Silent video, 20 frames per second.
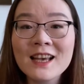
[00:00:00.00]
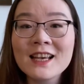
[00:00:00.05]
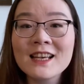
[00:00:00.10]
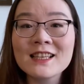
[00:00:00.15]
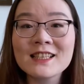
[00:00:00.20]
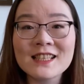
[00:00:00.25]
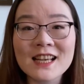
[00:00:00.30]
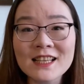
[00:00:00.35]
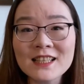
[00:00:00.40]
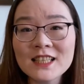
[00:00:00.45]

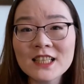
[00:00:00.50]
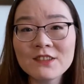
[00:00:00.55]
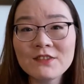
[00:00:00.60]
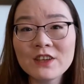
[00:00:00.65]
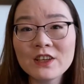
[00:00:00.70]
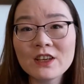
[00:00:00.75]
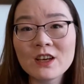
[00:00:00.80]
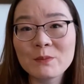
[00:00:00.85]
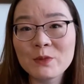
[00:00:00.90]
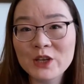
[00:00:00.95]

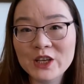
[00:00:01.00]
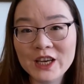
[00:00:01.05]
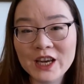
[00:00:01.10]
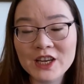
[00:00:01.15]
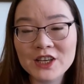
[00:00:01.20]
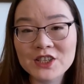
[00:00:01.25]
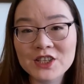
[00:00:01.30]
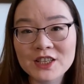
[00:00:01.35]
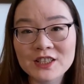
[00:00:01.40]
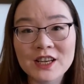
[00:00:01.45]
Scientific
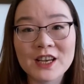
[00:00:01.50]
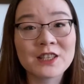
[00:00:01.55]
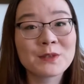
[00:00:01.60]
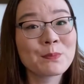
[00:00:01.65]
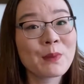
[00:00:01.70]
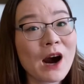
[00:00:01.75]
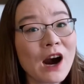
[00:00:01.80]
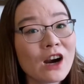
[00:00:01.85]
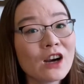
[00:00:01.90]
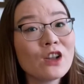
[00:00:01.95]
communication is
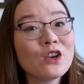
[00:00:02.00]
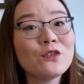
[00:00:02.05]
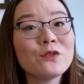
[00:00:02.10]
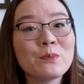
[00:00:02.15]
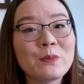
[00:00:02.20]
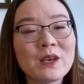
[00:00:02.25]
part of